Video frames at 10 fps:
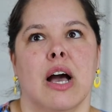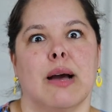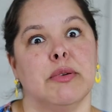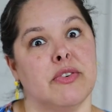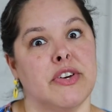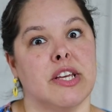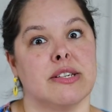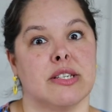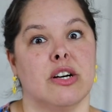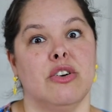a couple of
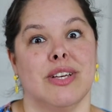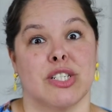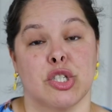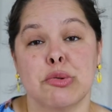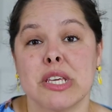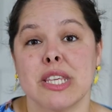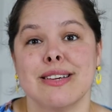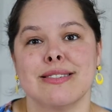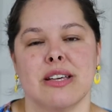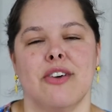videos ago, that's three
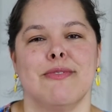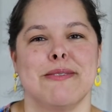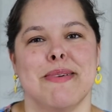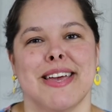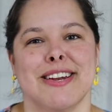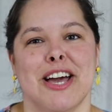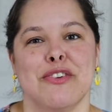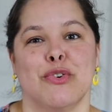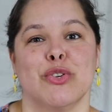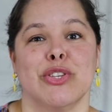things off my Make
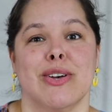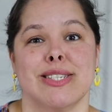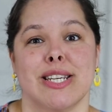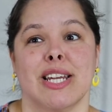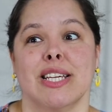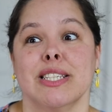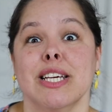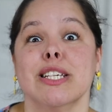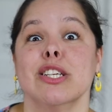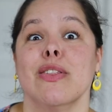9 for 2019,